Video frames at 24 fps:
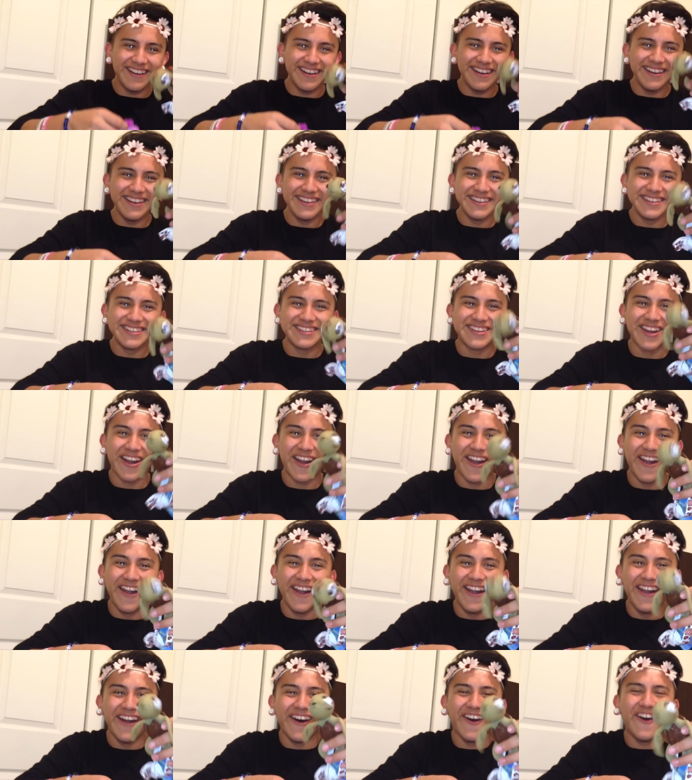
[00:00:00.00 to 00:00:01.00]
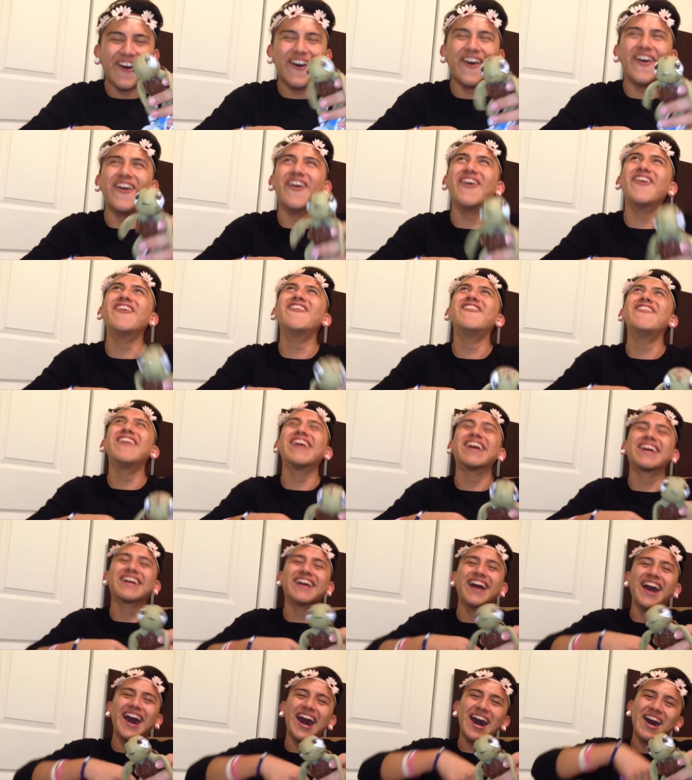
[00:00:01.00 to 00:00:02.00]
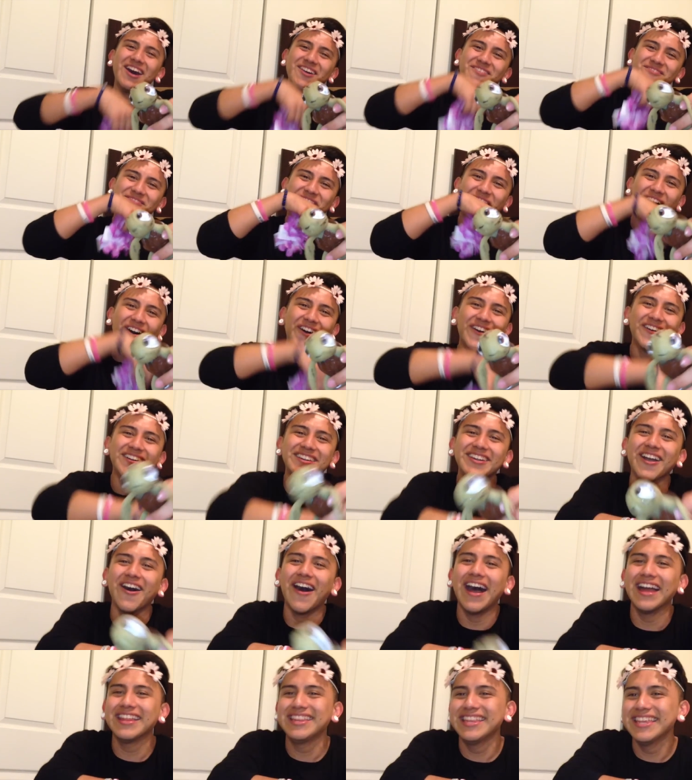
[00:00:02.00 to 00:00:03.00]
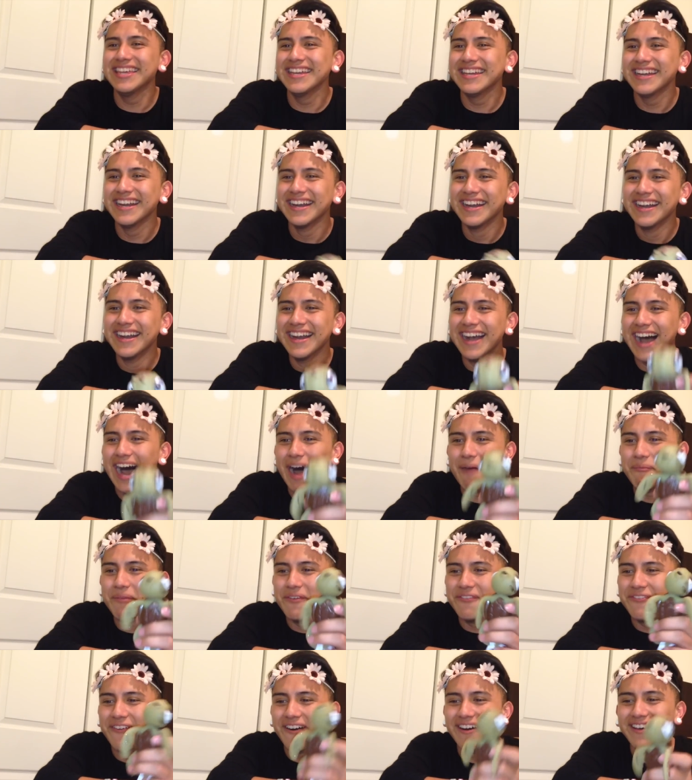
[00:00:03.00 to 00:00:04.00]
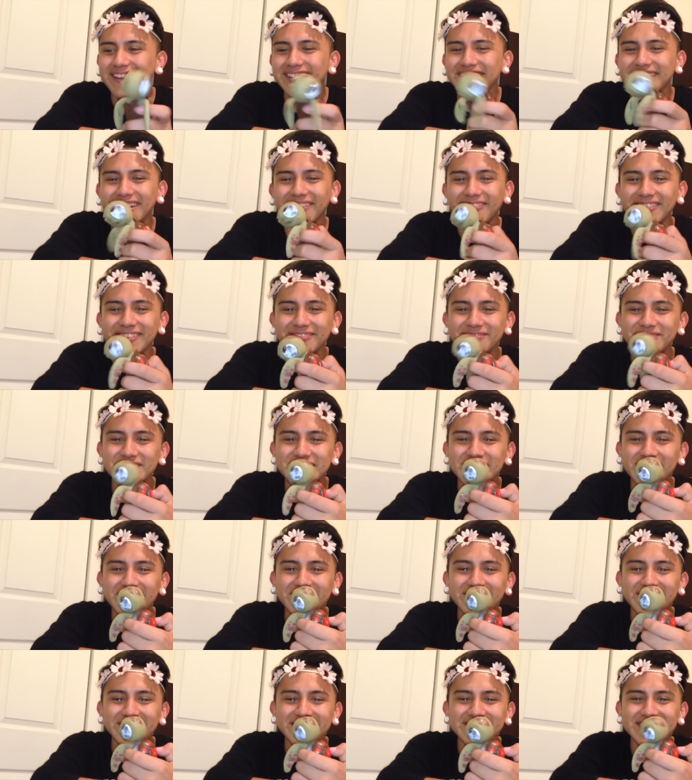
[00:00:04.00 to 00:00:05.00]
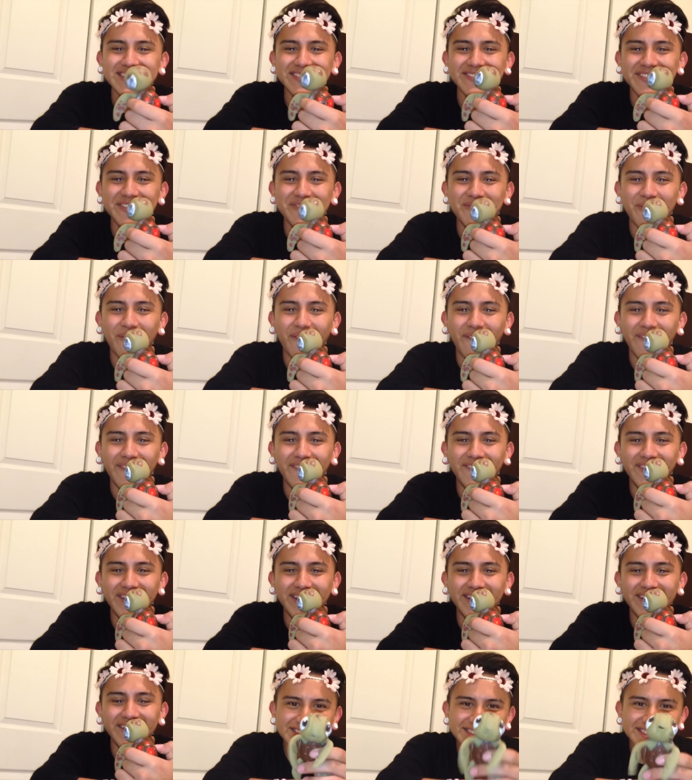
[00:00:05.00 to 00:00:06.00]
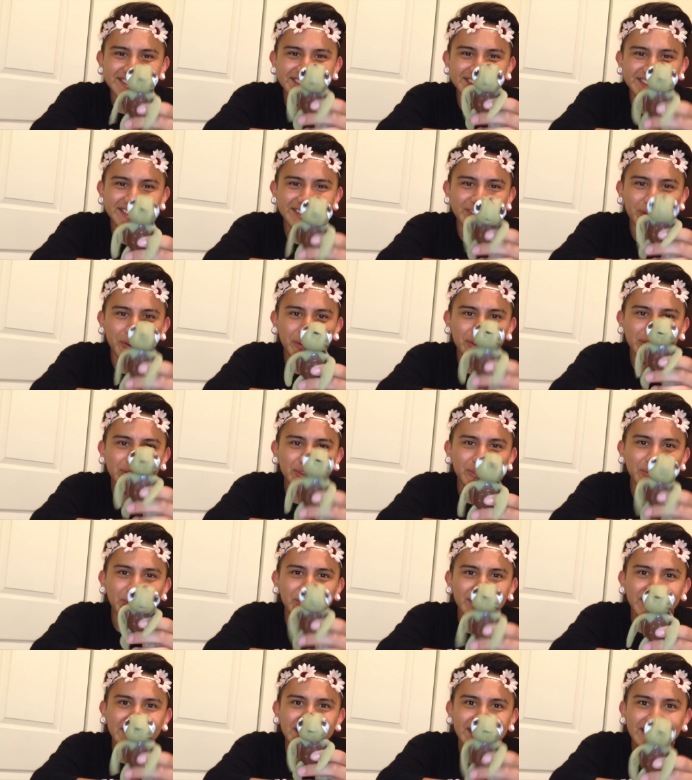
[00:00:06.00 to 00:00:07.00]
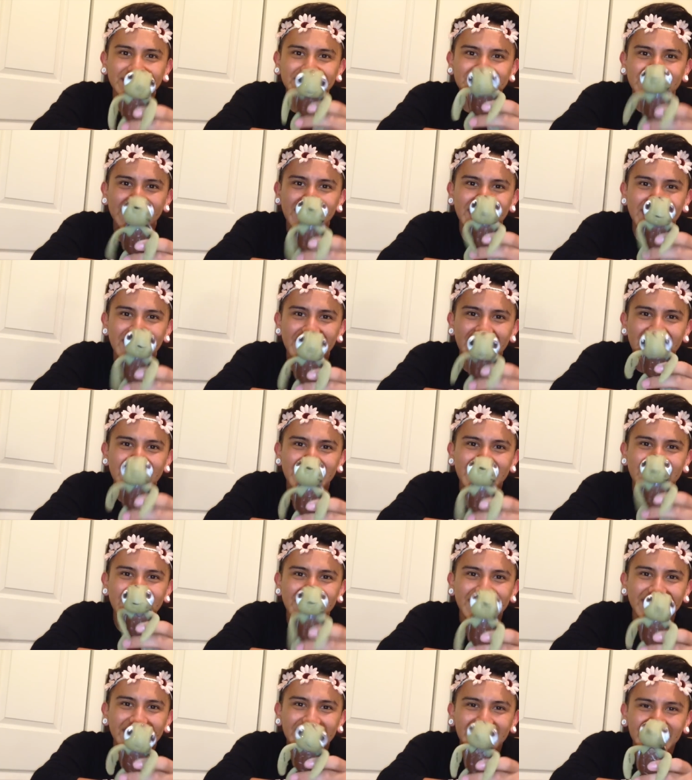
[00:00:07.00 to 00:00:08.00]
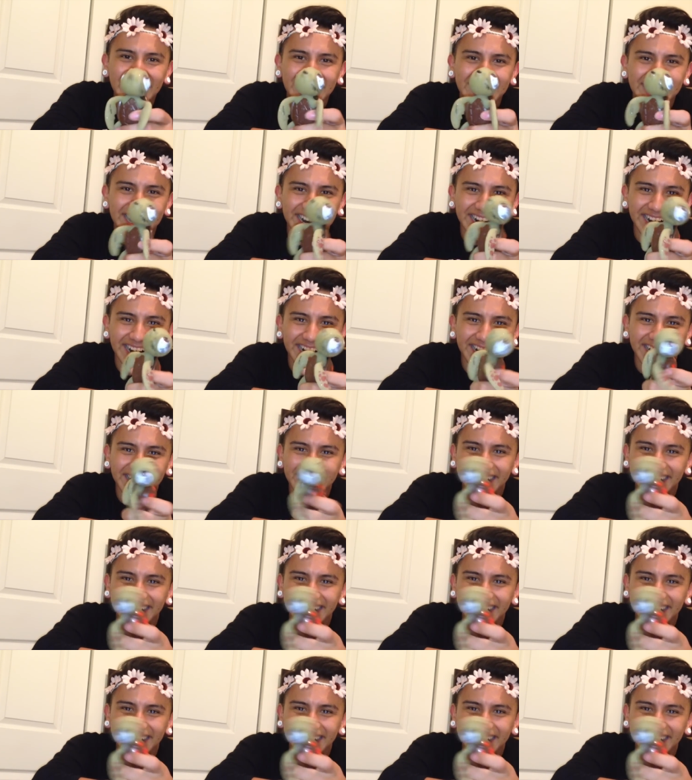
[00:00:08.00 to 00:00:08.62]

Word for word: A turtle! Oh my god, bro. Yo, I think I'm gonna fall in love with turtles even more, bro. Tortuguita!